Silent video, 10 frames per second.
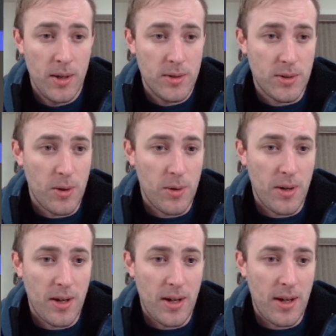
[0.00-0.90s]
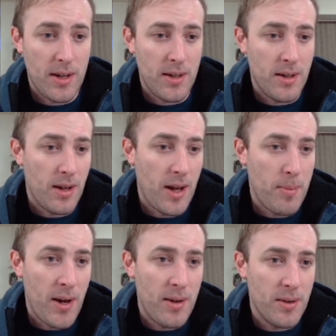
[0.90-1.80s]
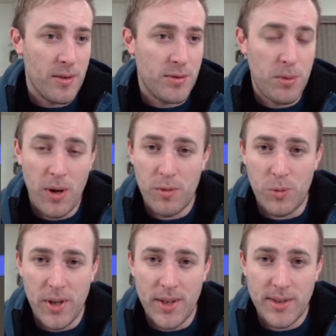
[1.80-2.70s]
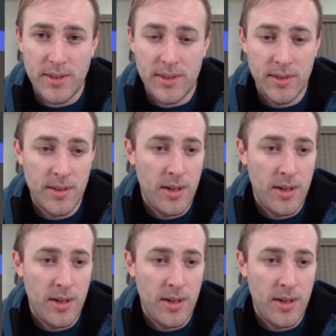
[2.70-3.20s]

So in a matter of 12 weeks,